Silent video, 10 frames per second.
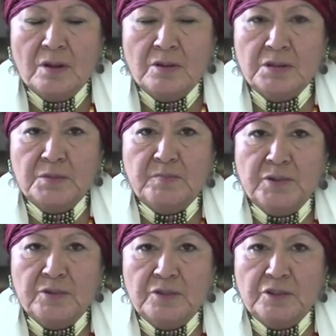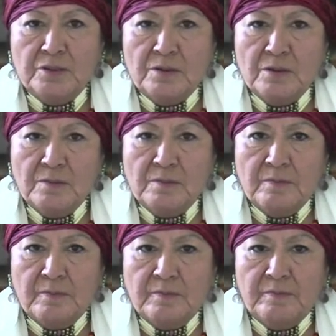the spiritual
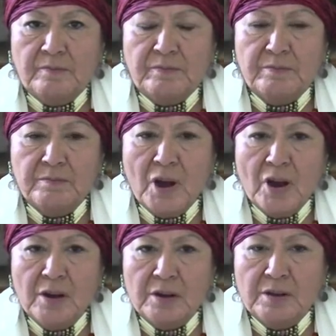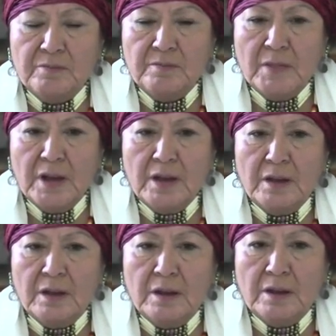part of my
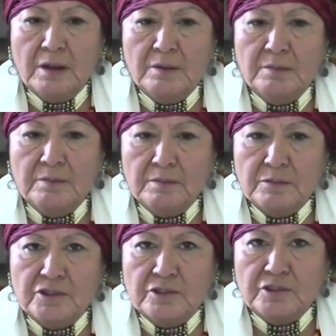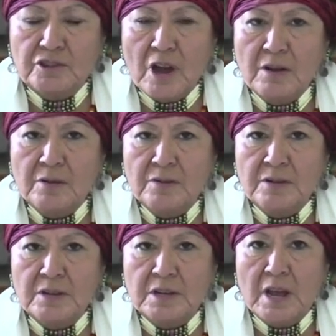um,
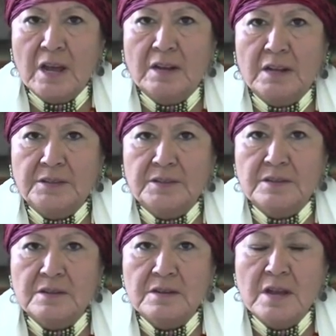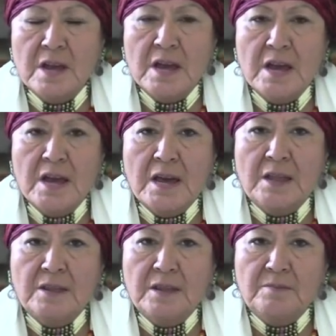childhood and adolescence,
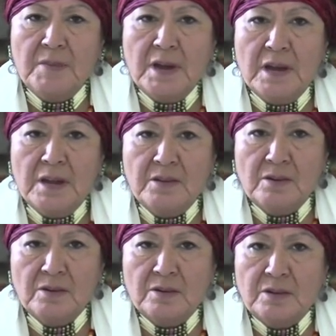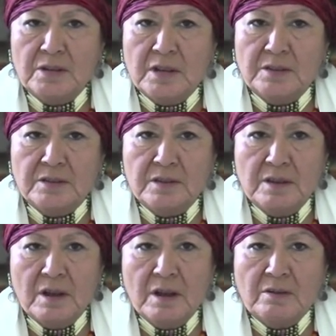and then my adult as
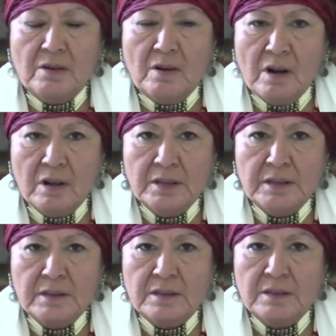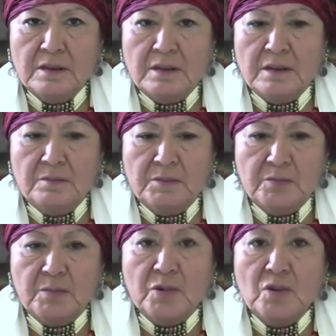an alcoholic, uh, the
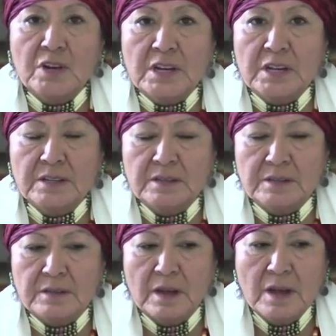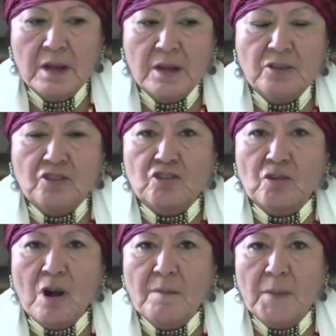brokenness, the
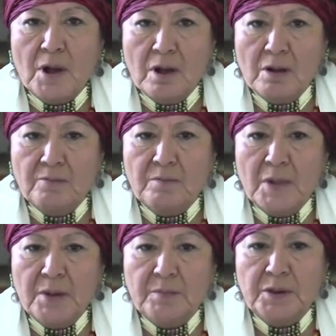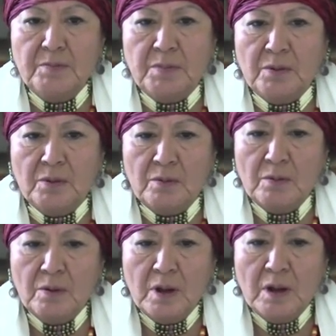trauma of my people
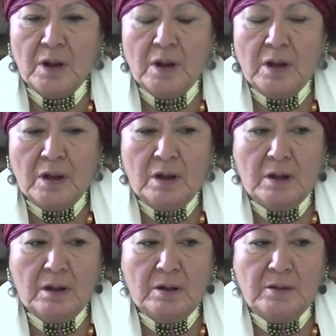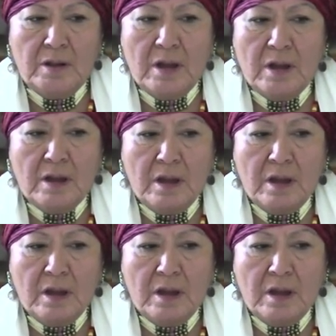uh, that I,